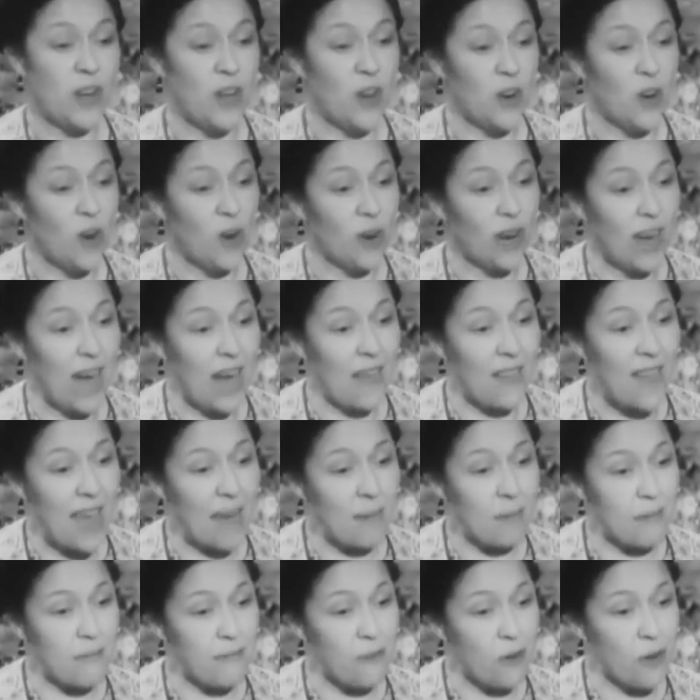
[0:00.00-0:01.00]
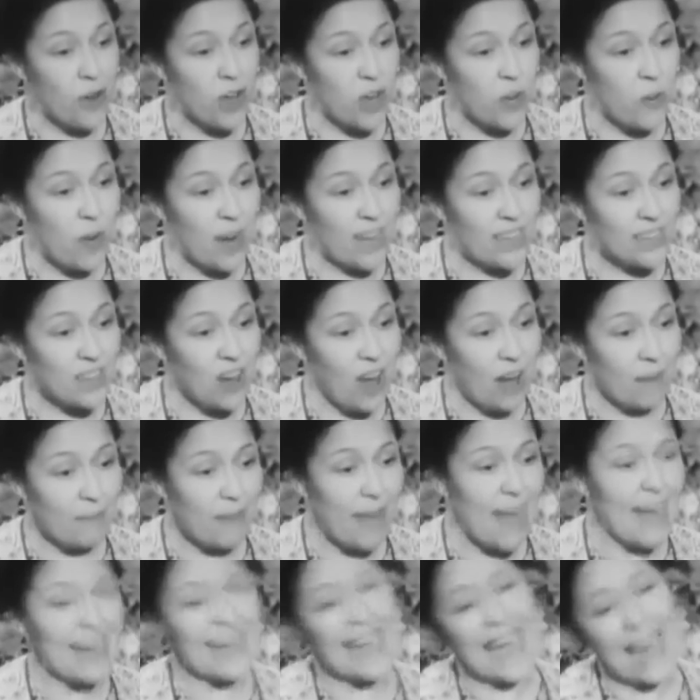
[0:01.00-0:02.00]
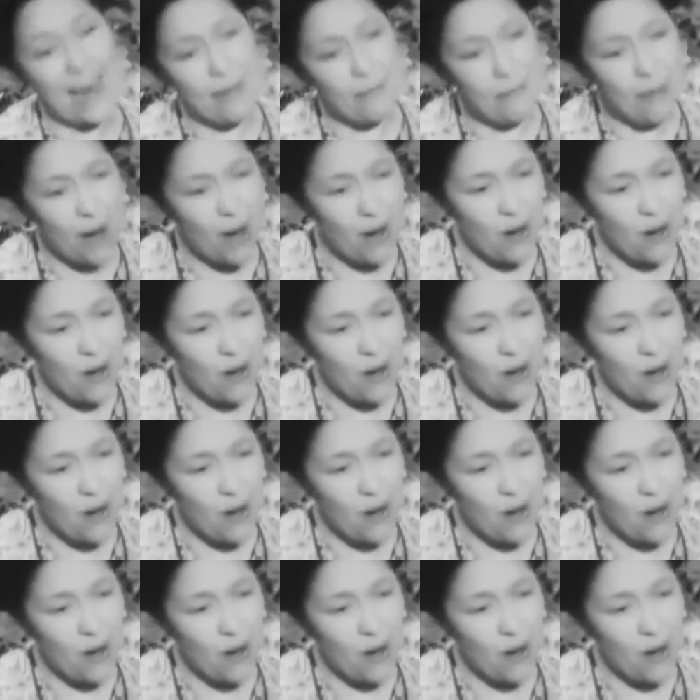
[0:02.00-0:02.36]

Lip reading: Well, you looked like that before you went up. Now, come